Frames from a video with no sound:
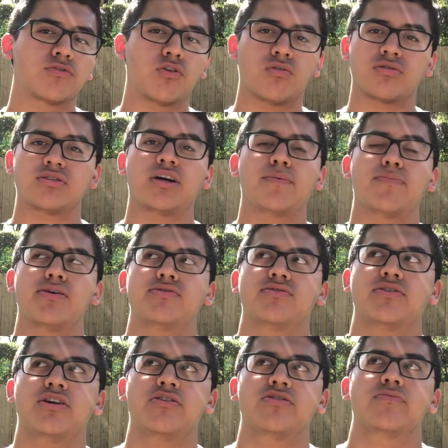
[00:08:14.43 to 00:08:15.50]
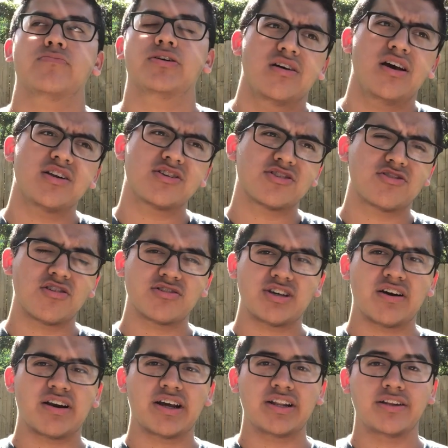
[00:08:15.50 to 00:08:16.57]
Google slide presentation. But it just turns
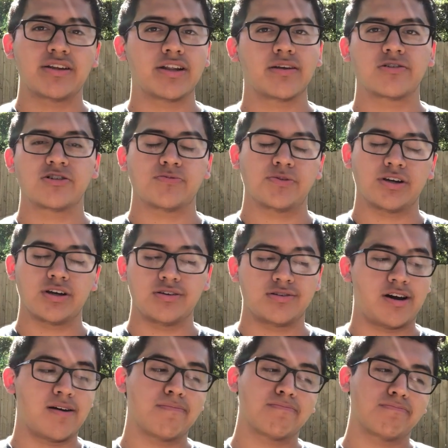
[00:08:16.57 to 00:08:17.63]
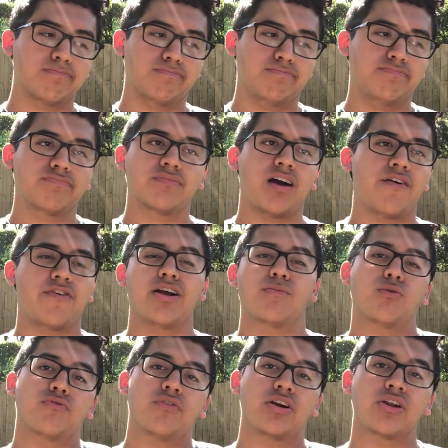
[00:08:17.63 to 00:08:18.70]
out I did it just because I find it
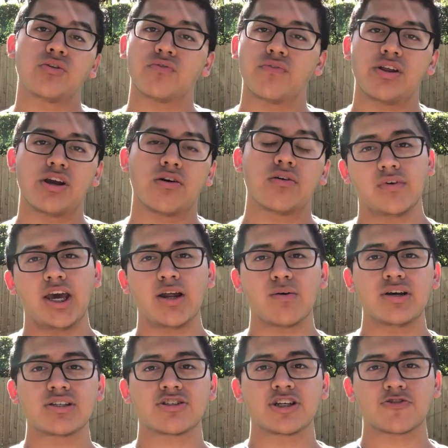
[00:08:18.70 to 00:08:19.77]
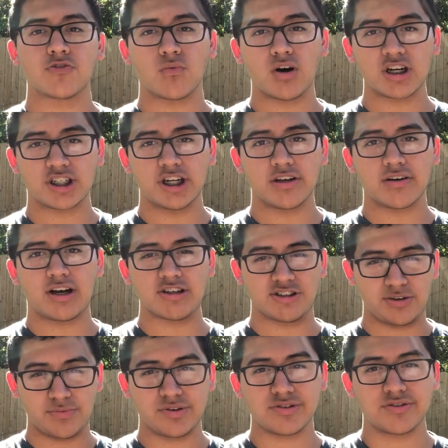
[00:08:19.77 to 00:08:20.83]
more fun to do video. Anyways, thanks for watching. I'll see
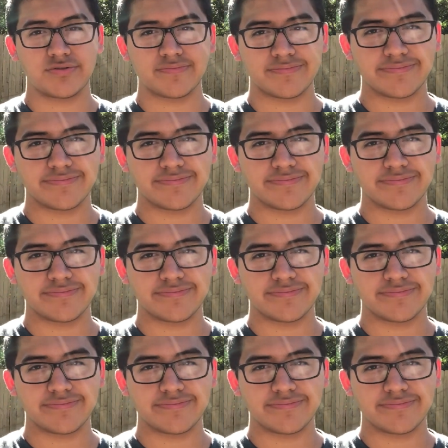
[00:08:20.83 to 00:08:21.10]
you real soon.